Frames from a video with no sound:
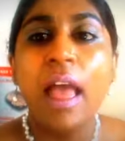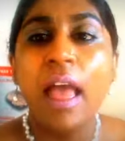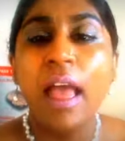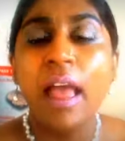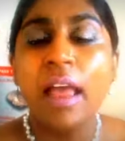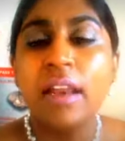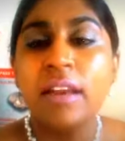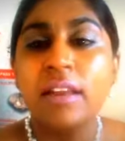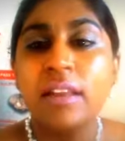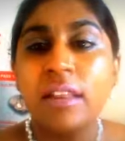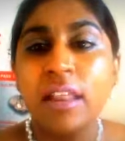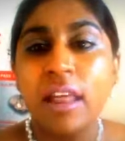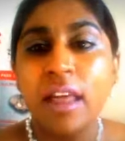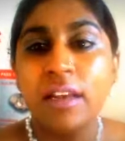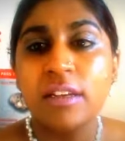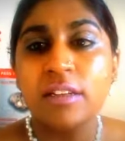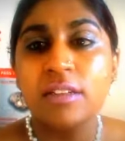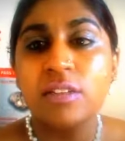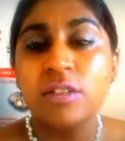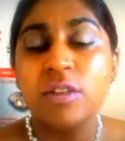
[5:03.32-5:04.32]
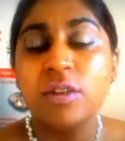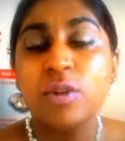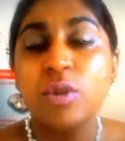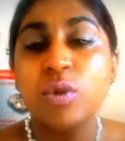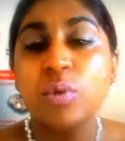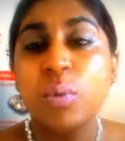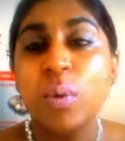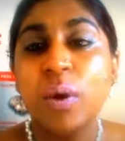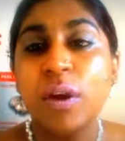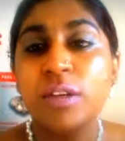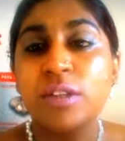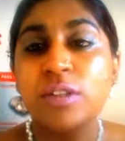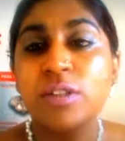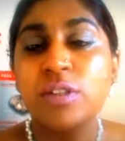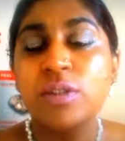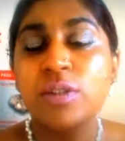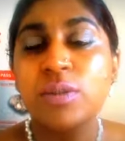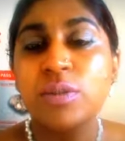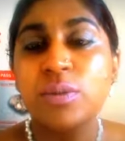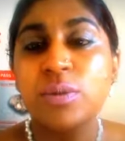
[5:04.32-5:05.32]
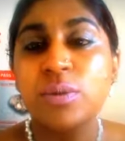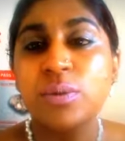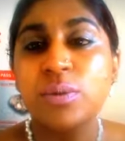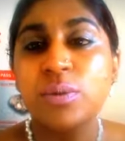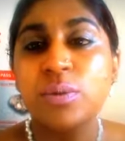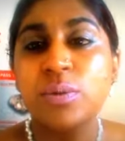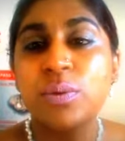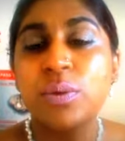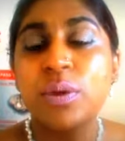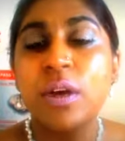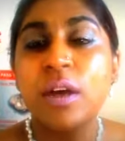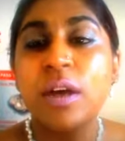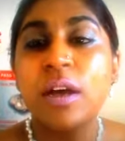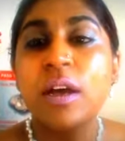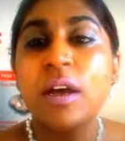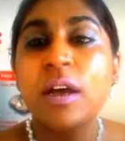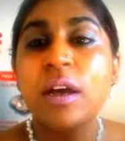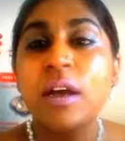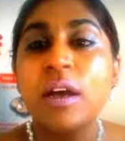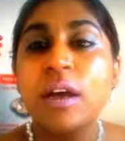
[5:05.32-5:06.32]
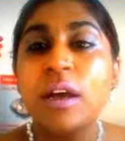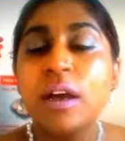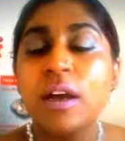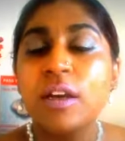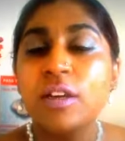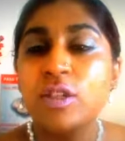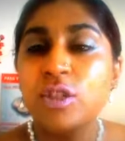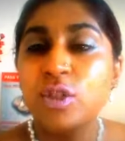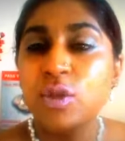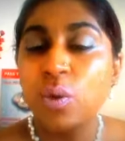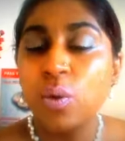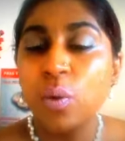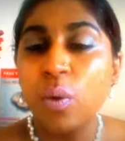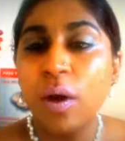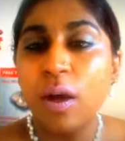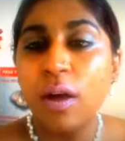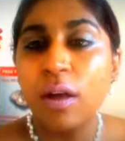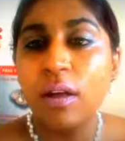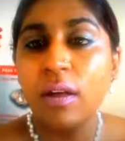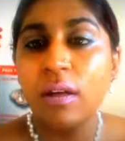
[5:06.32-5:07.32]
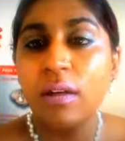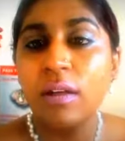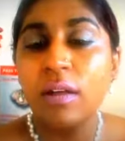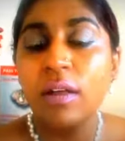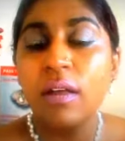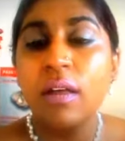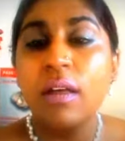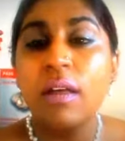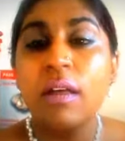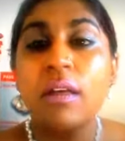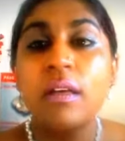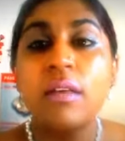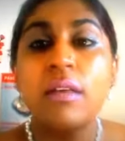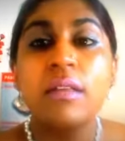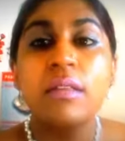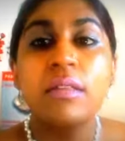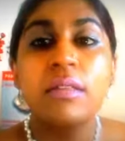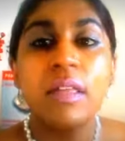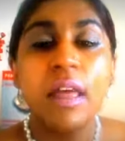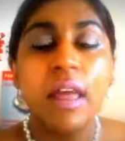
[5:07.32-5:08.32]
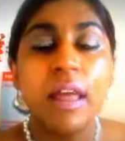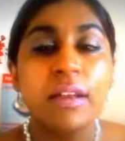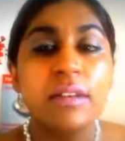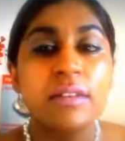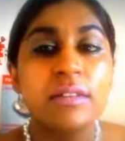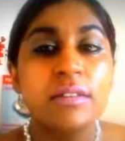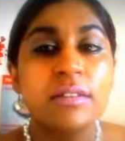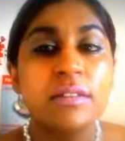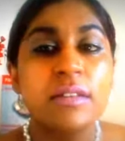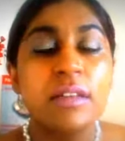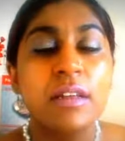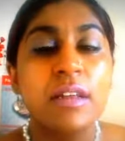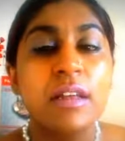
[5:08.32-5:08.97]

and that you want to assure her that